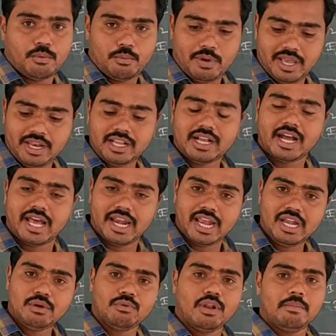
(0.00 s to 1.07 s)
When
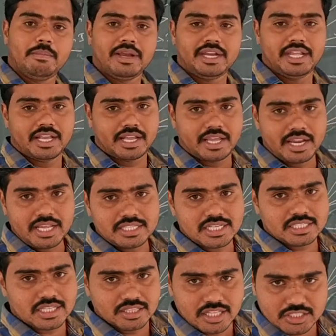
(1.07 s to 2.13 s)
current will be
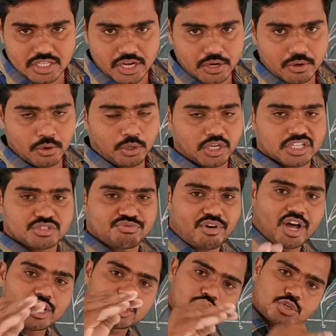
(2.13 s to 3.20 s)
decreases in the circuit, it
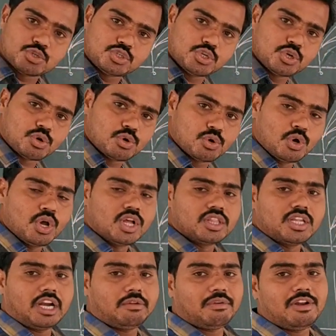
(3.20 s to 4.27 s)
falls to zero.
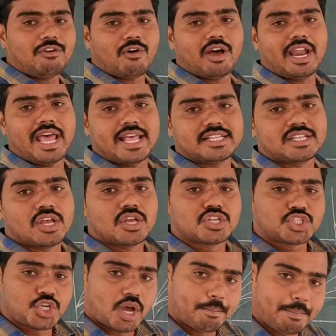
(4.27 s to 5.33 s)
That one we call as
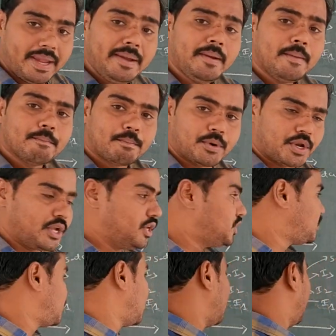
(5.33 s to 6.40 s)
stopping
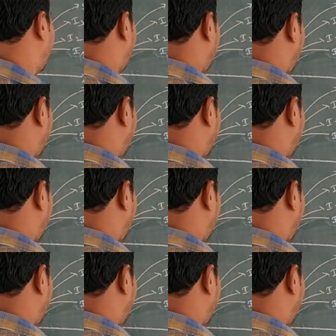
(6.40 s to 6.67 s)
potential.